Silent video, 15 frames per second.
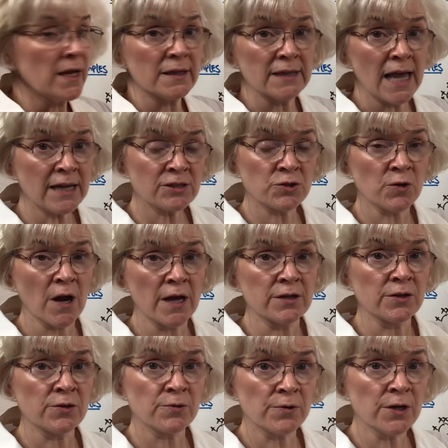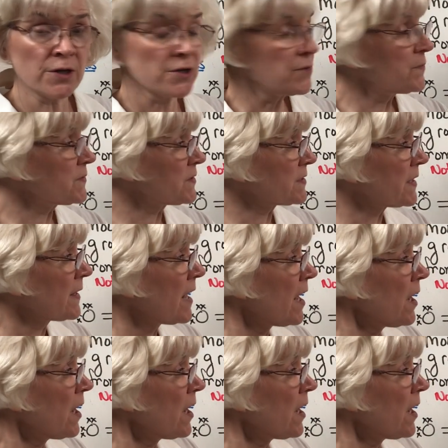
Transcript: electron groups